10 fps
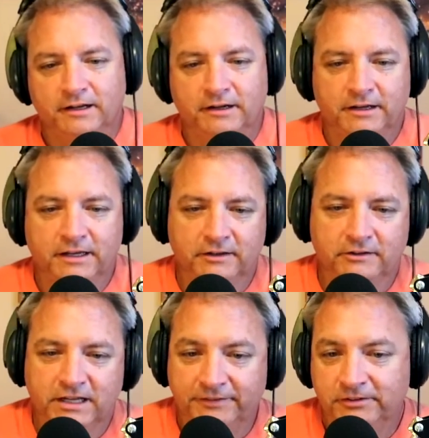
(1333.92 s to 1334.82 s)

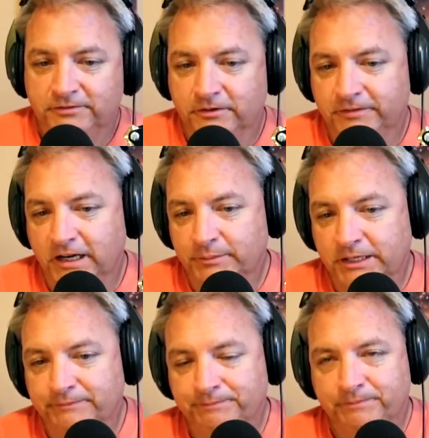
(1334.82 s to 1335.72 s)
is F is for
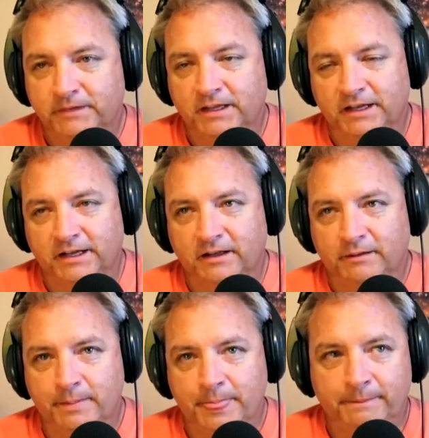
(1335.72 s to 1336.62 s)
Family.
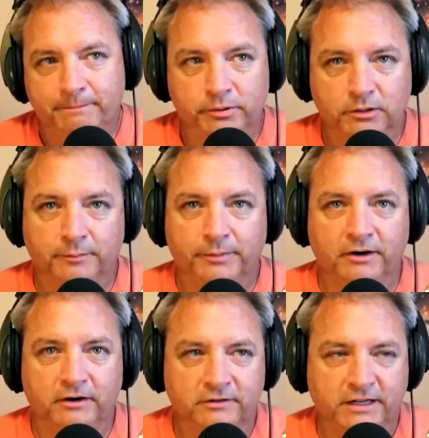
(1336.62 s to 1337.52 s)
Bill
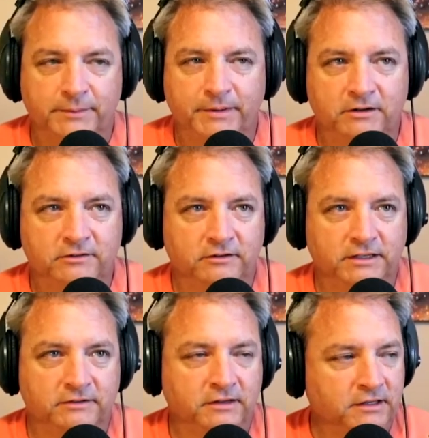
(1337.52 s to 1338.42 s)
Burr. It's an animated
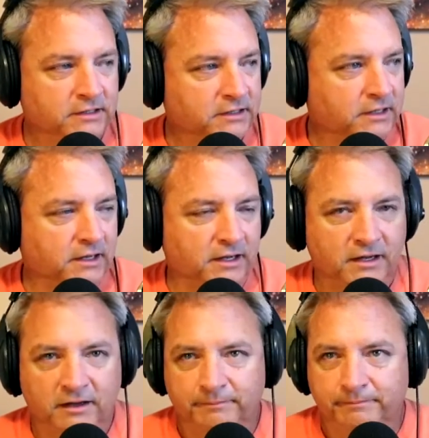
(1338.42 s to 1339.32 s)
series.
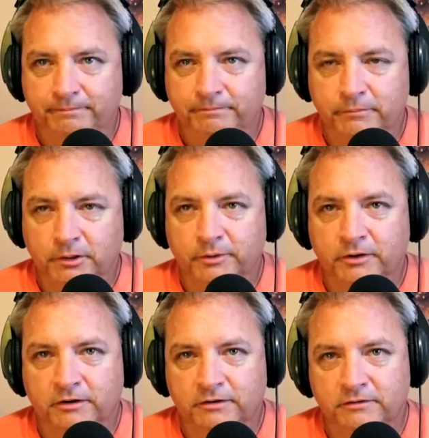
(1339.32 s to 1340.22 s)
Bill
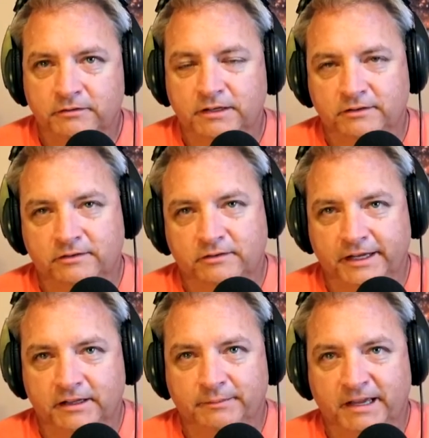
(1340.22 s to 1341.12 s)
Burr is
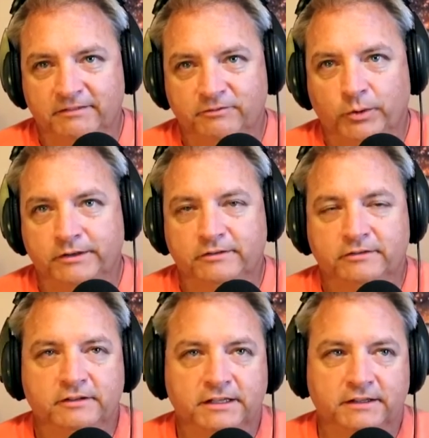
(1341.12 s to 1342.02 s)
like the main
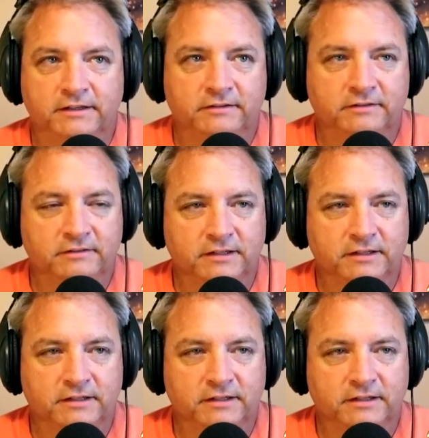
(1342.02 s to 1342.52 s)
voice in this.